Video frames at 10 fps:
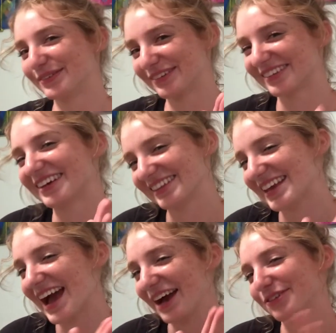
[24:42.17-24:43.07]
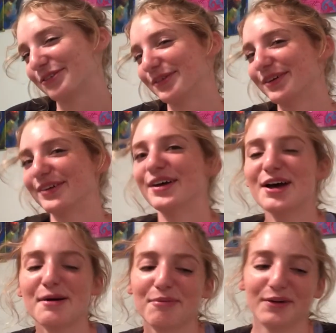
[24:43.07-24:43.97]
which is like the actual
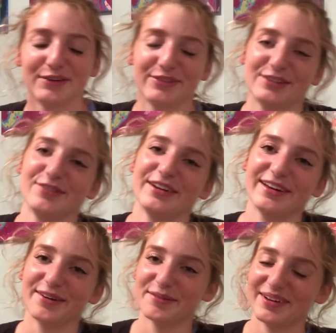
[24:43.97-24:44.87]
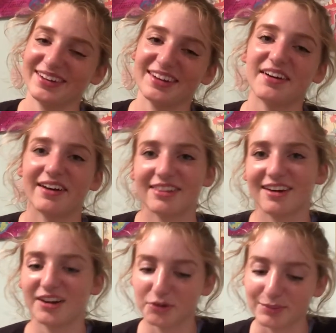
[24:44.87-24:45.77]
point of this video, but you know, I
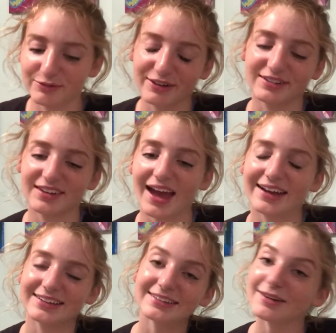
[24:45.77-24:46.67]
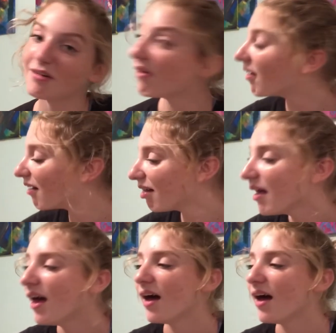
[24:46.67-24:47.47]
thought it would be fun to add in a little haul.